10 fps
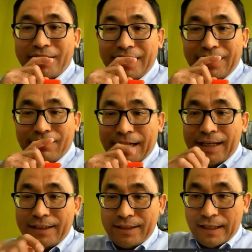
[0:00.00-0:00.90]

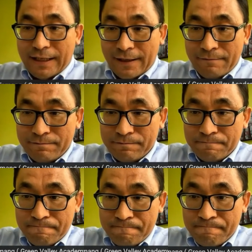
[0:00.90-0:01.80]

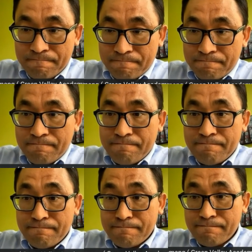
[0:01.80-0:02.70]

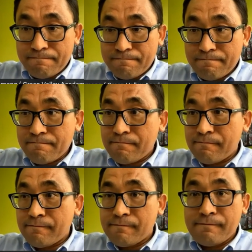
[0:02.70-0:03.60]

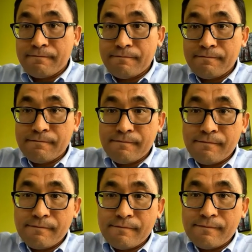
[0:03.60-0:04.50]

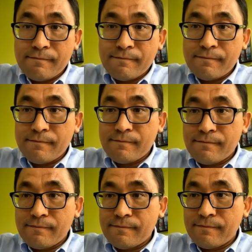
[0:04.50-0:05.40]

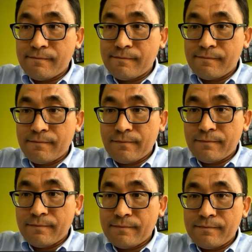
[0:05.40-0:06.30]

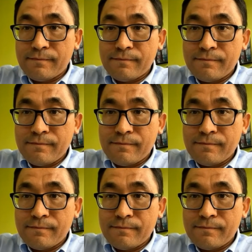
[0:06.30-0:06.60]
(not speaking)